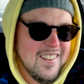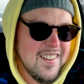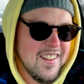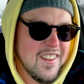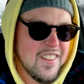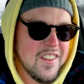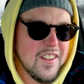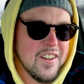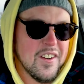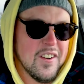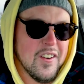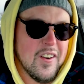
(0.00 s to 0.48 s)

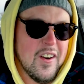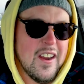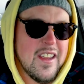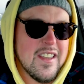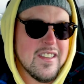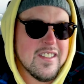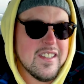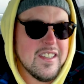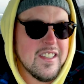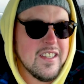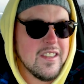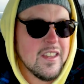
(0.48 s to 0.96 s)
Nothing
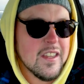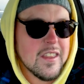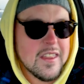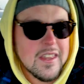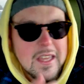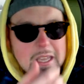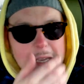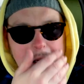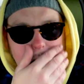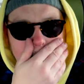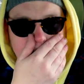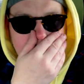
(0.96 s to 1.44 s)
crazy. The
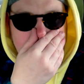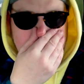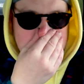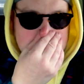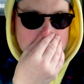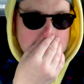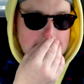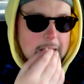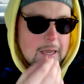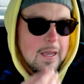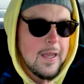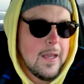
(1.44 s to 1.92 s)
thing is,
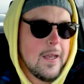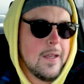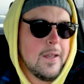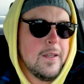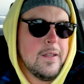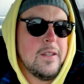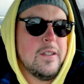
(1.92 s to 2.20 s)
uh,